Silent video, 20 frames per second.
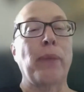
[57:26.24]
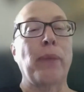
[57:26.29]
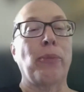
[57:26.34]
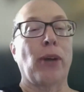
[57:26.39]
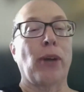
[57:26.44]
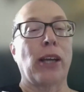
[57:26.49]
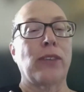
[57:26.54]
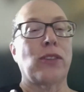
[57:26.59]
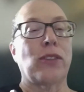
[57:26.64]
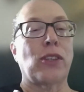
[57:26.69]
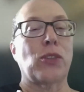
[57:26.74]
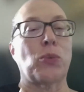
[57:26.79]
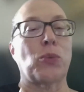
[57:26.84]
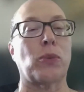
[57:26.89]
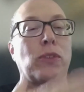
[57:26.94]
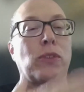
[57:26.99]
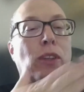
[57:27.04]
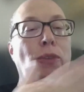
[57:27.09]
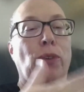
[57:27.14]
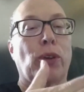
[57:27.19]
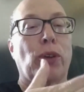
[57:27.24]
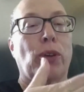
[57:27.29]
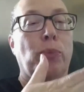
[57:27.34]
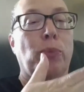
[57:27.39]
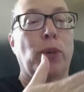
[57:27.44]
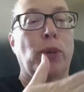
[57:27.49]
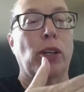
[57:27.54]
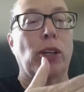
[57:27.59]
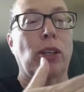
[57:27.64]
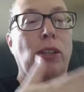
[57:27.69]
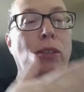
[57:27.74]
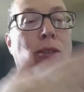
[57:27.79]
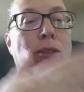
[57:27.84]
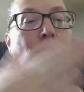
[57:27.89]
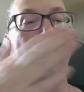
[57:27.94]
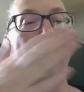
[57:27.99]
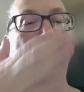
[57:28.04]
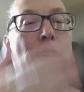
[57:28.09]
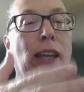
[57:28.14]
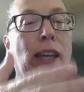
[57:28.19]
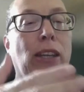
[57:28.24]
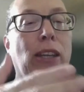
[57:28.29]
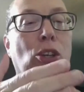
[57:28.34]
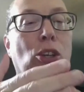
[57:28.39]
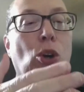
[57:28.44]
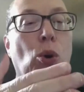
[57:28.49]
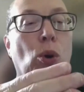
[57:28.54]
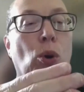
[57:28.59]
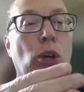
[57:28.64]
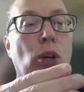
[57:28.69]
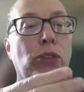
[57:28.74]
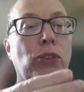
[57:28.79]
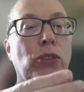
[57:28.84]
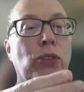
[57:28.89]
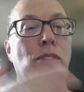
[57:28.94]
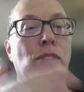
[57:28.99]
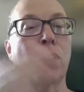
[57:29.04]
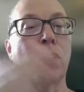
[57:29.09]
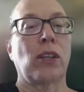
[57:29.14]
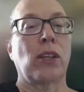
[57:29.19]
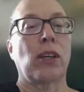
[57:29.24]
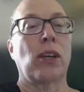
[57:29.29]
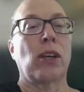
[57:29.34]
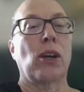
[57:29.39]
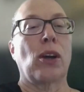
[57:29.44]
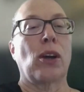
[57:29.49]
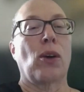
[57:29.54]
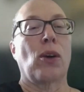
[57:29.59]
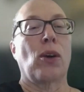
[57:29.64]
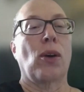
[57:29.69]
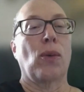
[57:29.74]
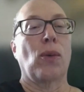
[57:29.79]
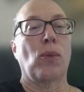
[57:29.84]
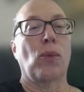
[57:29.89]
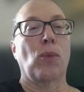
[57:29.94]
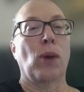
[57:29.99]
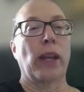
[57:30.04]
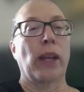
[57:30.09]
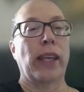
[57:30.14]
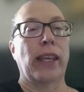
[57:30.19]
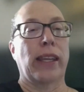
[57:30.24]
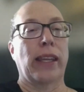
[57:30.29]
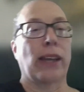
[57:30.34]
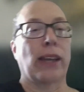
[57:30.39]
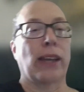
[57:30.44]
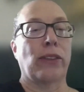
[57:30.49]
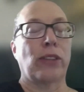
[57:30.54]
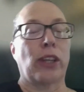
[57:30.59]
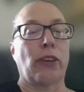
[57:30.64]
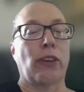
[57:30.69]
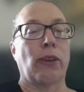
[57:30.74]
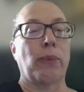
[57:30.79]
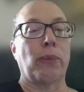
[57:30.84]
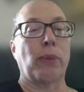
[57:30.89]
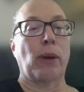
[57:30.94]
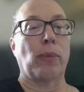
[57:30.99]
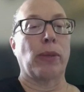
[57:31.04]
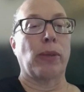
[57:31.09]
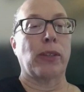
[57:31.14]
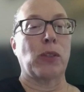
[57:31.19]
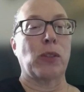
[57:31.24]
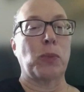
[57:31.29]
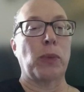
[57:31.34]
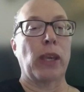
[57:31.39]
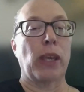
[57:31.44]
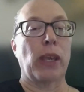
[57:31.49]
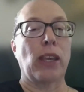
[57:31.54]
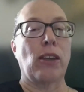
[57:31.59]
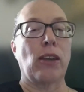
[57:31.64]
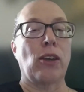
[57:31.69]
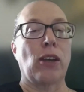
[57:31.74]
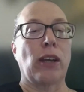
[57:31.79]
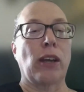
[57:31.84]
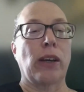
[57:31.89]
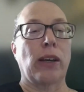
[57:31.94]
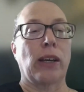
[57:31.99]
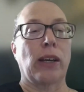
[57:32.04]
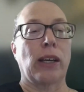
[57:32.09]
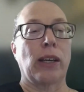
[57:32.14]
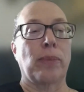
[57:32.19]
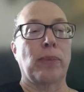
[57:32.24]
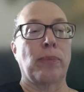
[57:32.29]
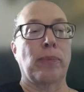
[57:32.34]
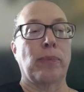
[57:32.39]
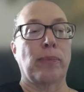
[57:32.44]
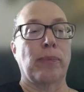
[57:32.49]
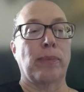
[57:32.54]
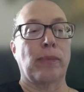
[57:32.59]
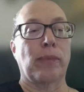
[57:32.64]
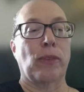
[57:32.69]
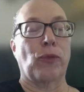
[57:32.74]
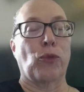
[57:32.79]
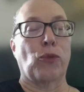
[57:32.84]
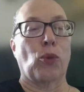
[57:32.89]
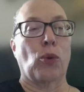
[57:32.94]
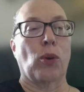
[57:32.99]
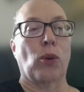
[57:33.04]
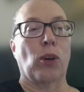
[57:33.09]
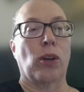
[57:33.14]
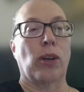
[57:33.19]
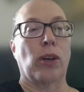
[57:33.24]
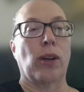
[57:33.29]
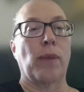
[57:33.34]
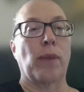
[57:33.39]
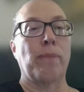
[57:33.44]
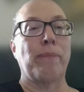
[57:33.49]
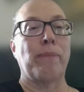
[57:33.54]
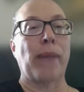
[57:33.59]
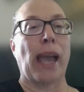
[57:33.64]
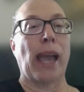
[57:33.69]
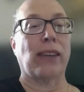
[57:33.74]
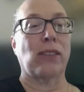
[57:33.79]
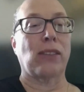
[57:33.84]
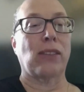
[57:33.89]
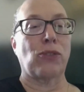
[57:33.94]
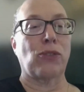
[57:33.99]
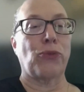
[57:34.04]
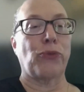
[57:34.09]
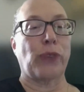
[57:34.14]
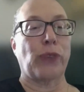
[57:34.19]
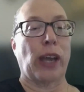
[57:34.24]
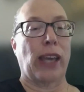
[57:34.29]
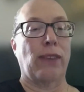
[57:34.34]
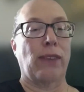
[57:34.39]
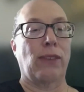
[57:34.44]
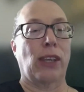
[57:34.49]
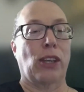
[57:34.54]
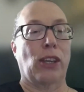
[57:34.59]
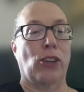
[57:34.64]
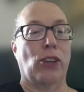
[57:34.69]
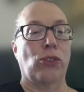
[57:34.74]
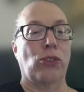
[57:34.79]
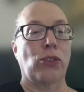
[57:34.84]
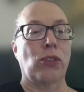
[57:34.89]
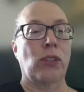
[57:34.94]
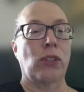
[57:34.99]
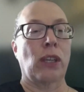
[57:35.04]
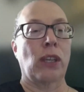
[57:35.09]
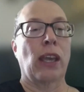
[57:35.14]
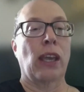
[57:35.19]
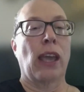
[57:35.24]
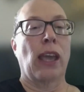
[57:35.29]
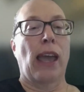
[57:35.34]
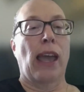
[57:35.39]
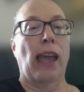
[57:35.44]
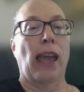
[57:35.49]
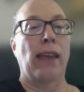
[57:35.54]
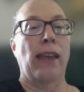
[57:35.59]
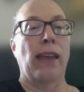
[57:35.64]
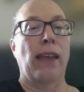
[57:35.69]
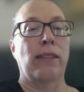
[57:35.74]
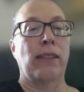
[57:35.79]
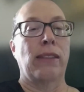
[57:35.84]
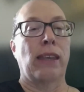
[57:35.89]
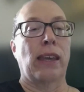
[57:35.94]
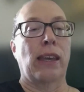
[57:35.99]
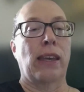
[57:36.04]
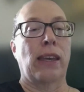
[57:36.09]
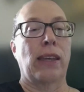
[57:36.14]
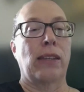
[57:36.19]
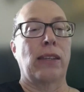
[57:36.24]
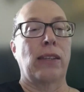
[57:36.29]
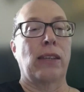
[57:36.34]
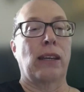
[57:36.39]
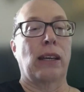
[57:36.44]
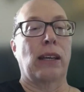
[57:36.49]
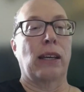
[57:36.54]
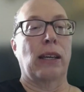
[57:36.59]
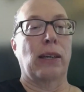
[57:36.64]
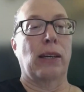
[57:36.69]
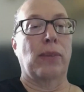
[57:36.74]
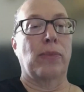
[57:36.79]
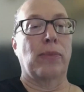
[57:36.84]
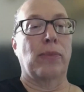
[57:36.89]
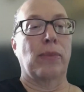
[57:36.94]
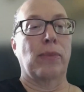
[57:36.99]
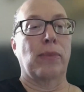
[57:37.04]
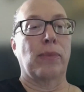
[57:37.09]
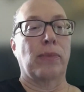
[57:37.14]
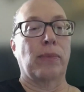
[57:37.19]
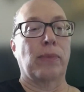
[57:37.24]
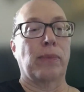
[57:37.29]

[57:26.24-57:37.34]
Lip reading: my process was I wrote a book, added a course, want to get out there and public speak for max of 5 years, and then